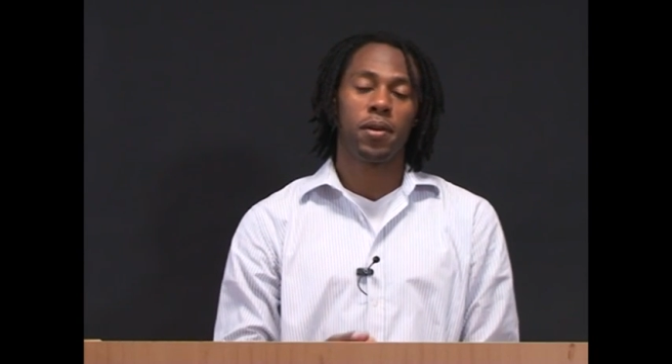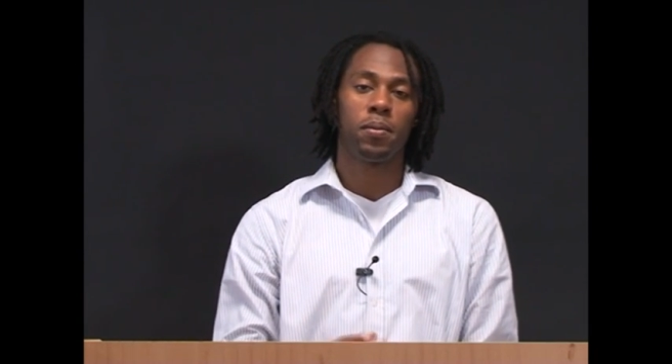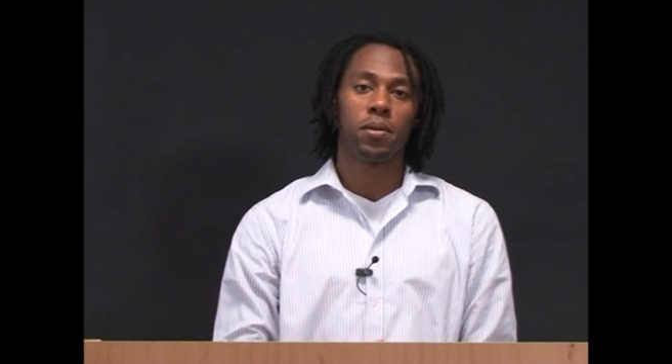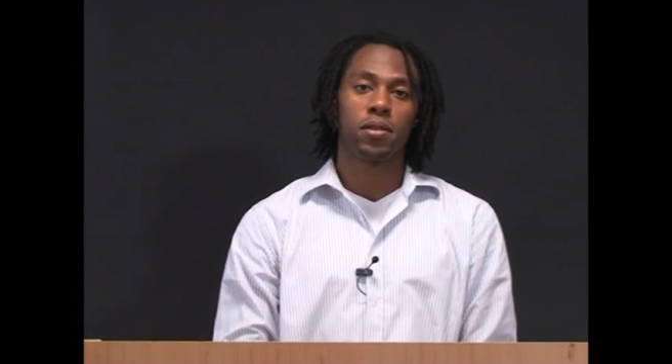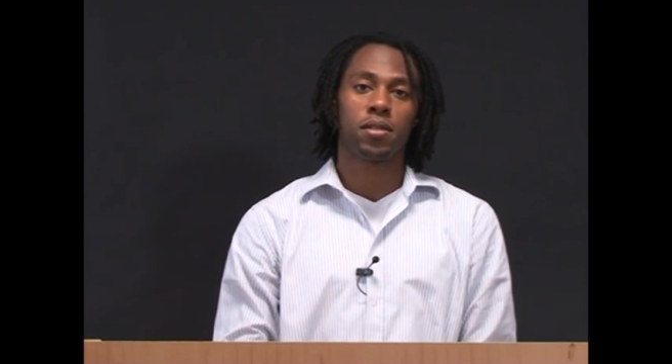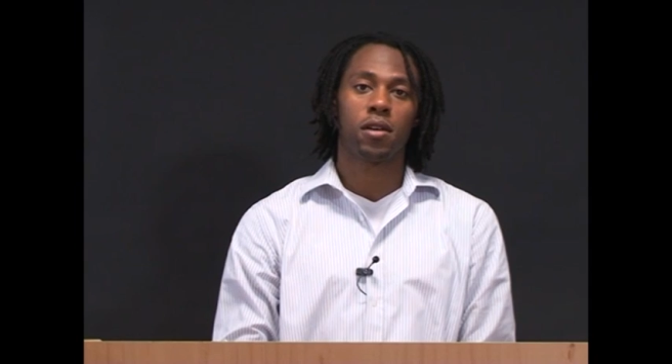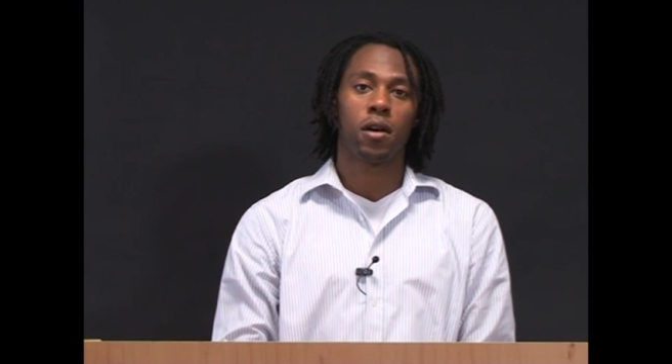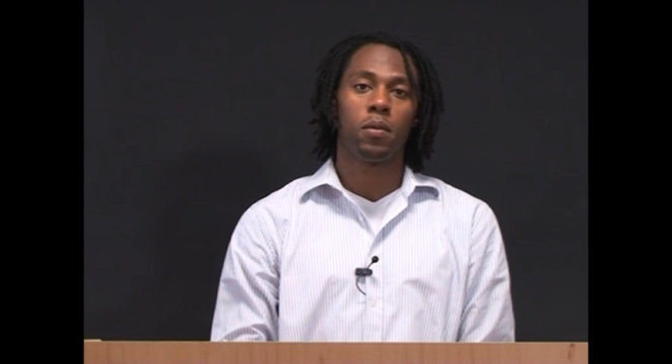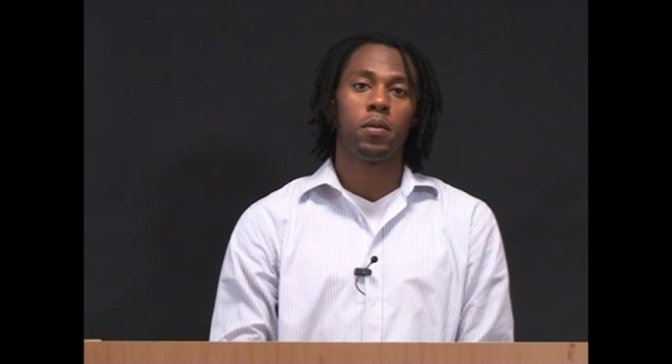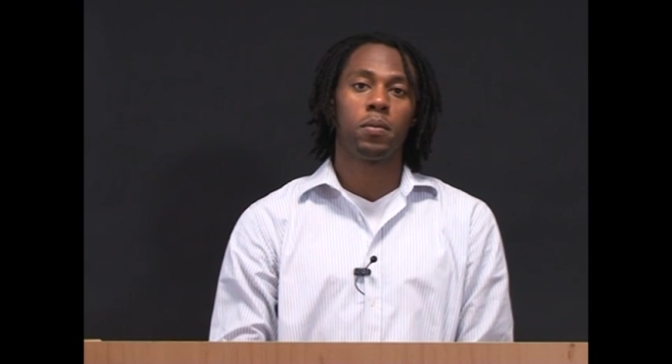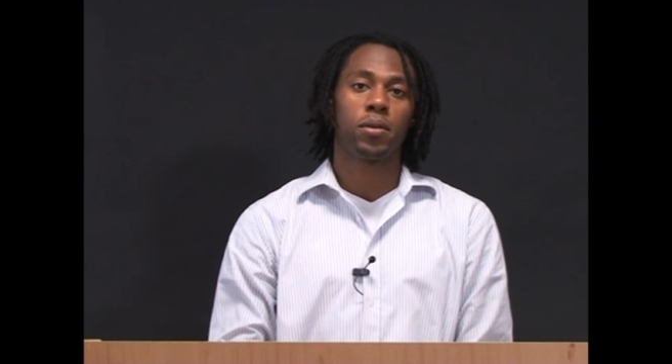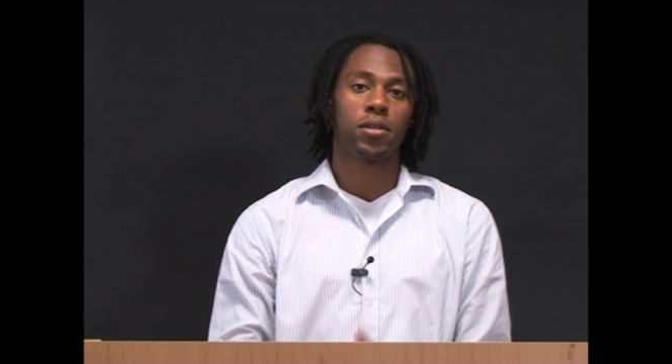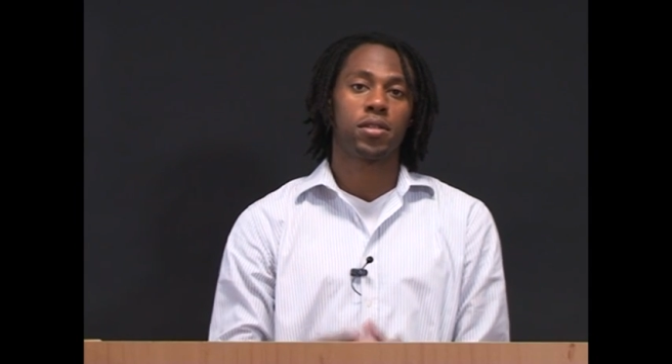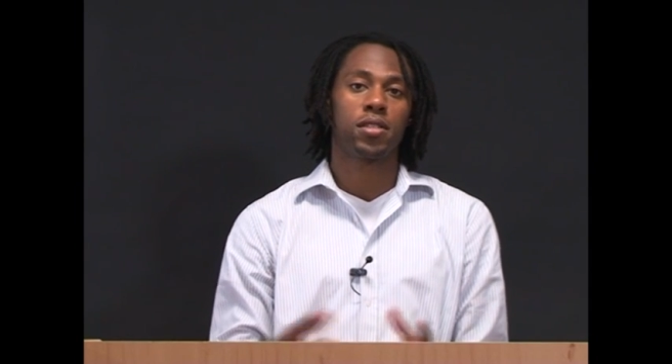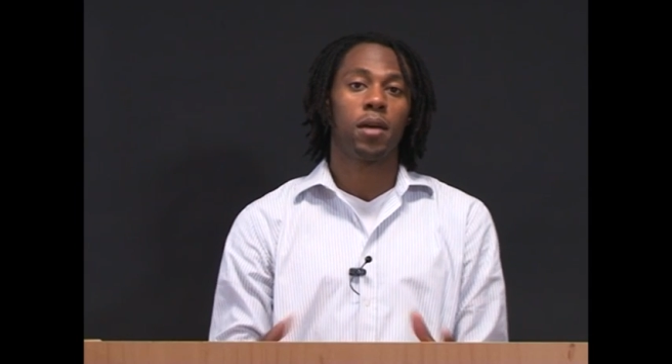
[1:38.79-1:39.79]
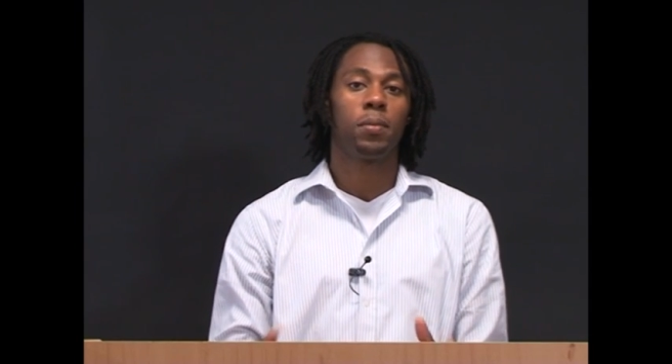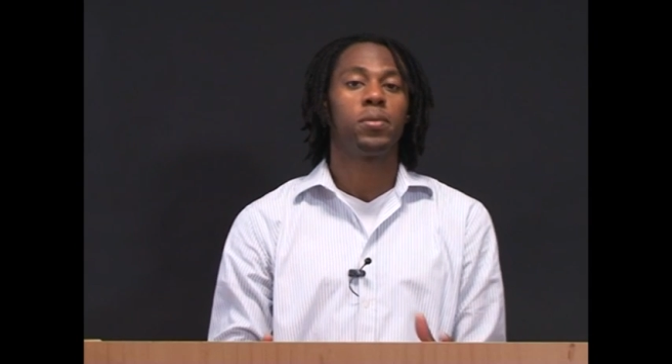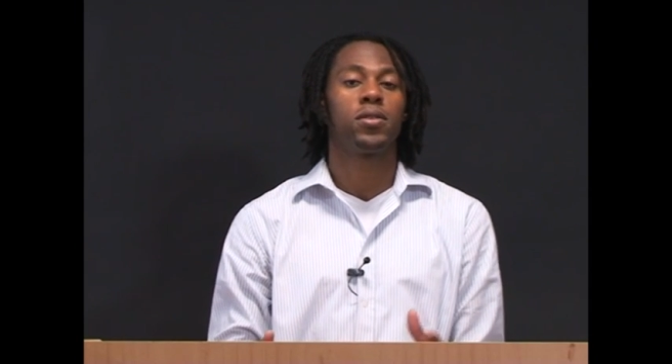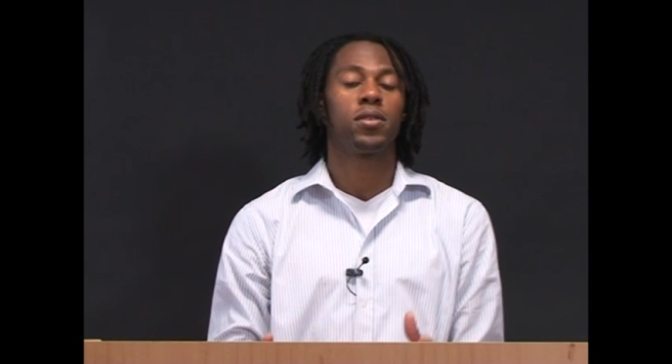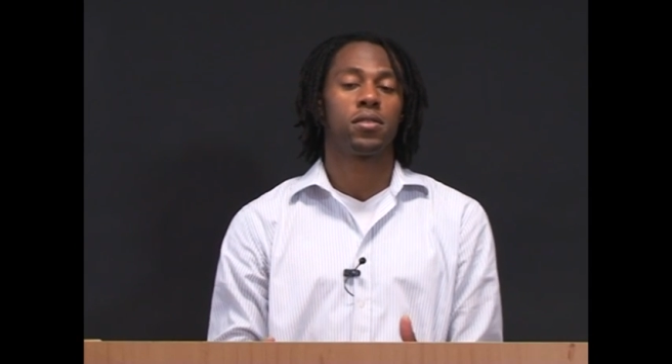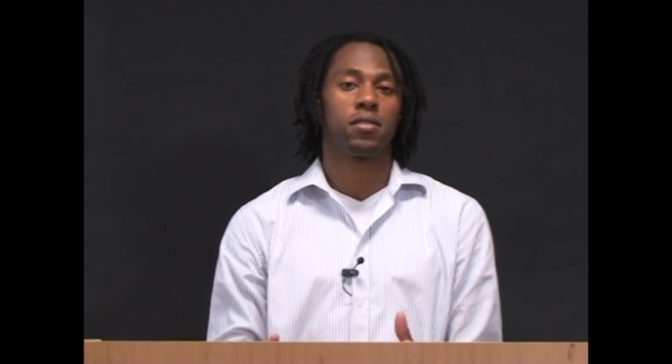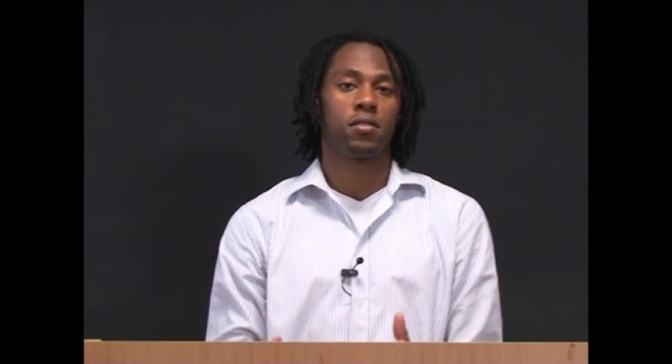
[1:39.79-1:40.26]
people's common
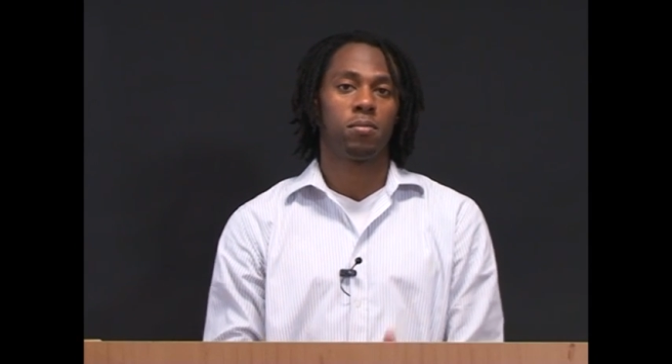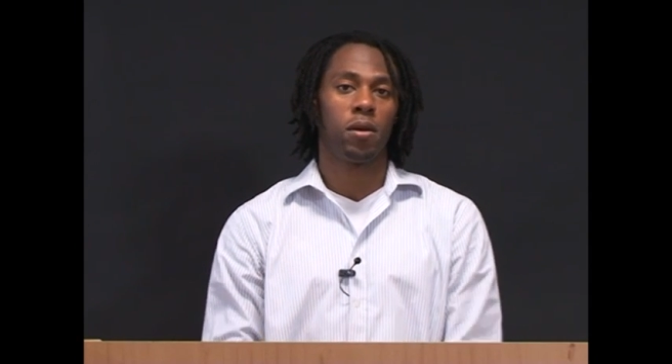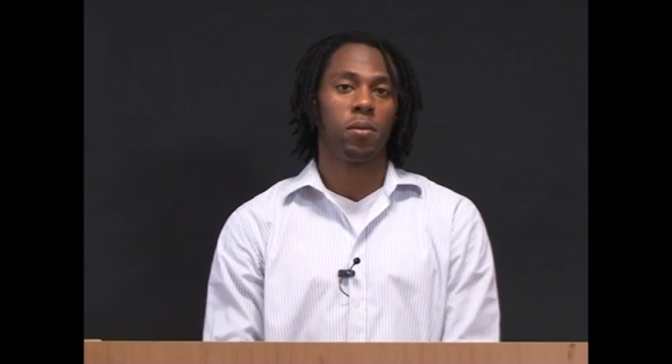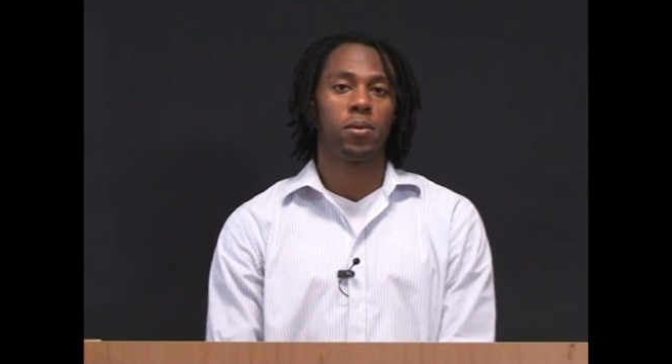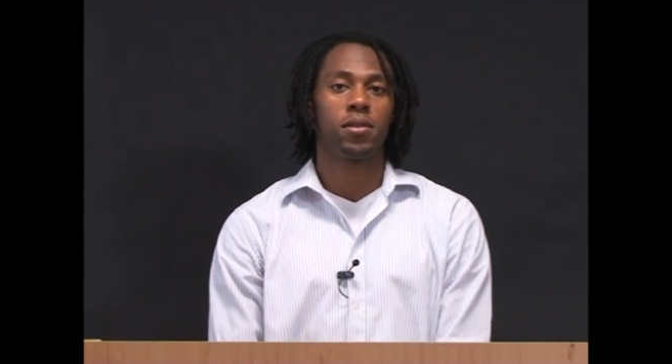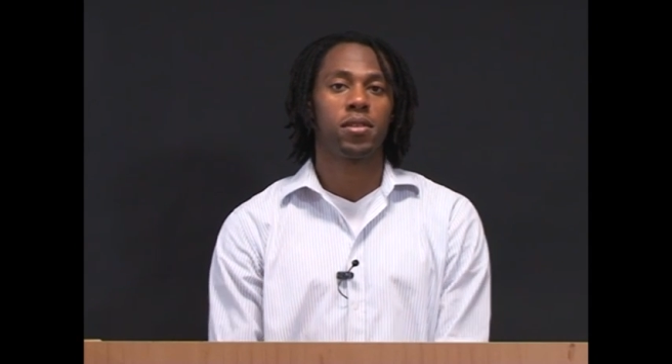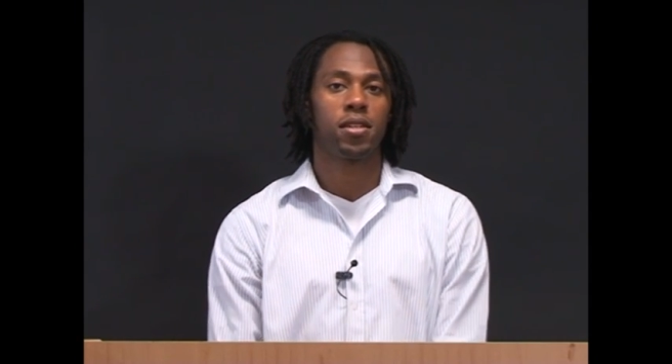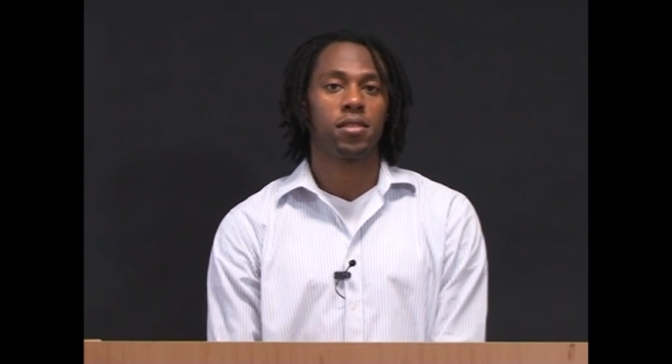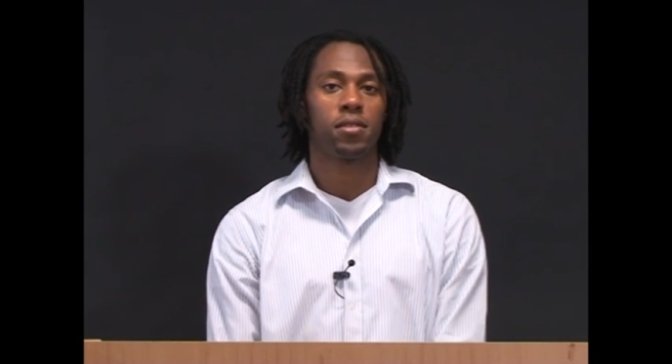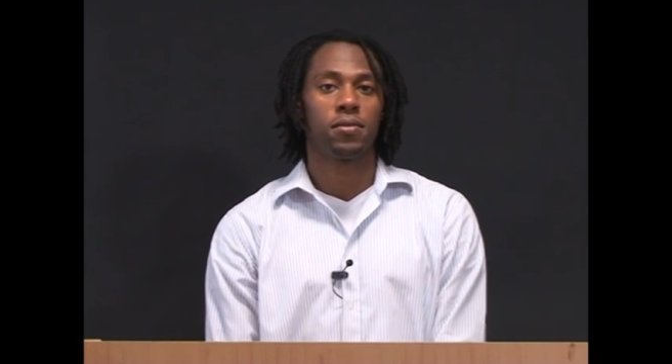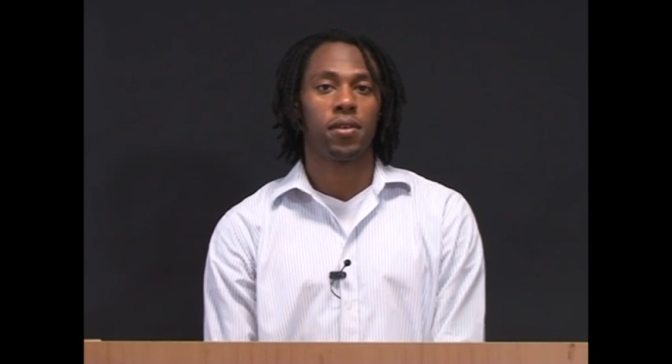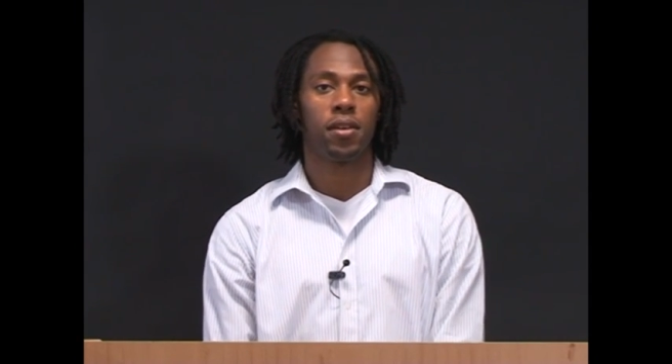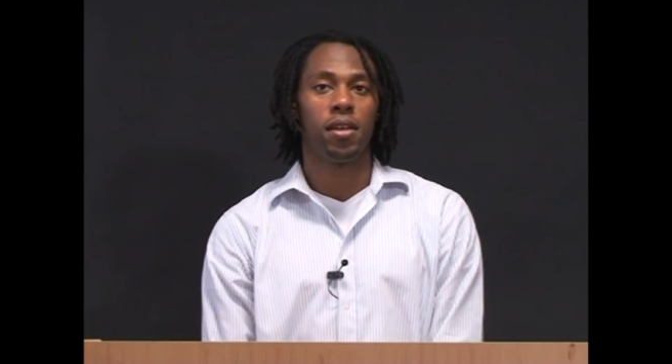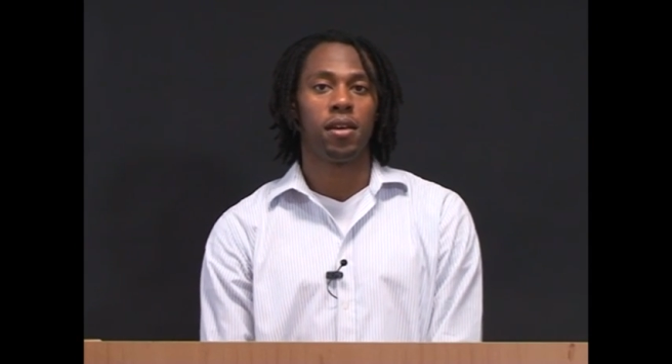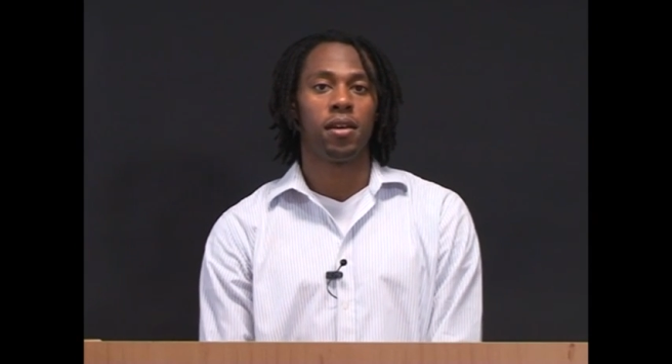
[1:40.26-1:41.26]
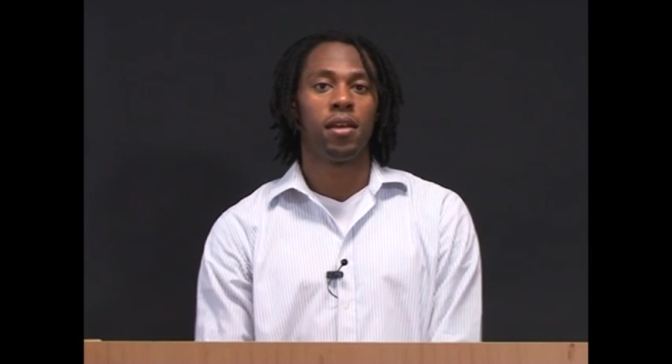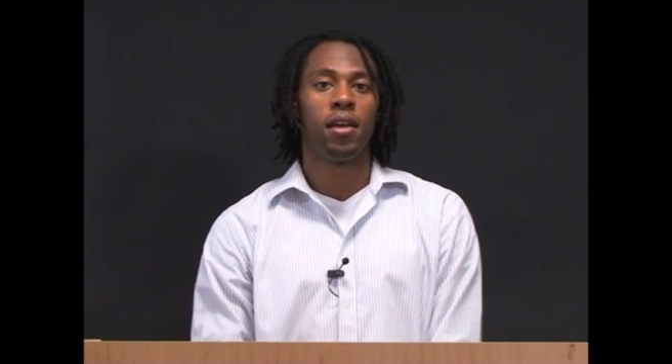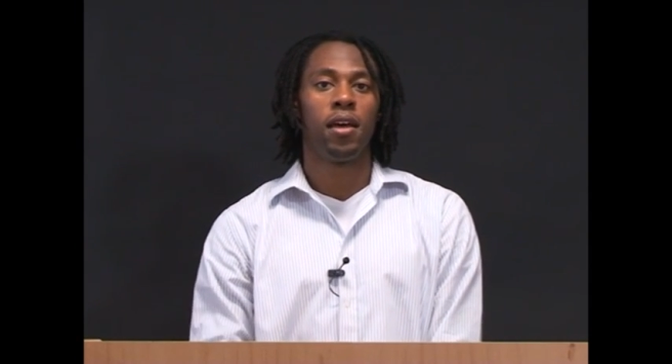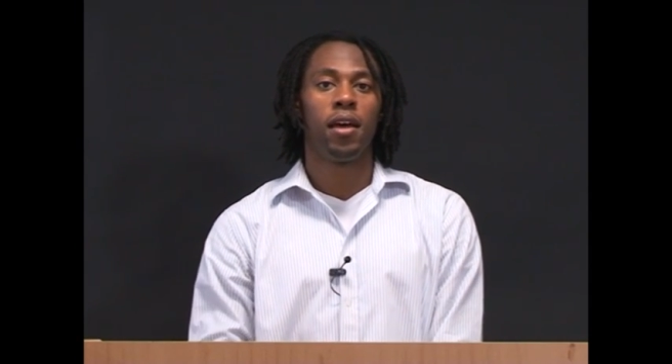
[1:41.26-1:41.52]
perceptions of people with schizophrenia